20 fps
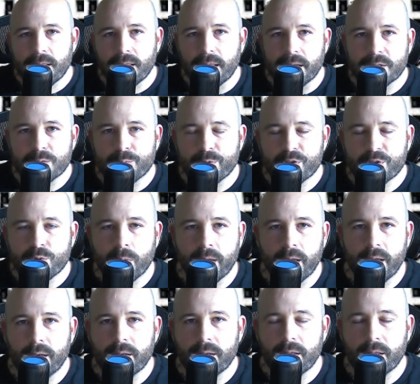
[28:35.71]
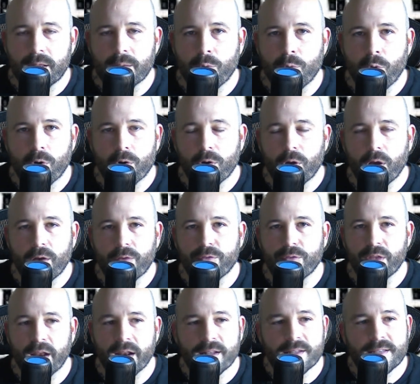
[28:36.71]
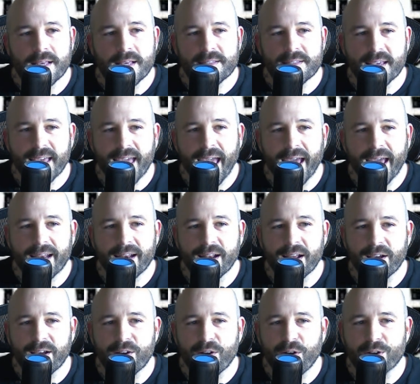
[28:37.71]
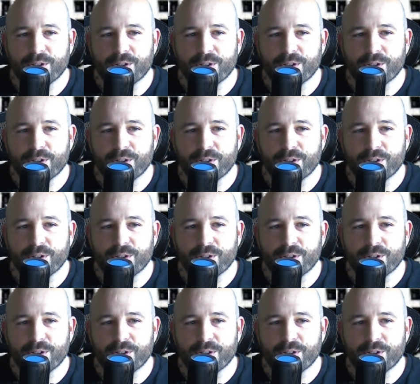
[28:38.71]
that is between the border of the United States and Canada,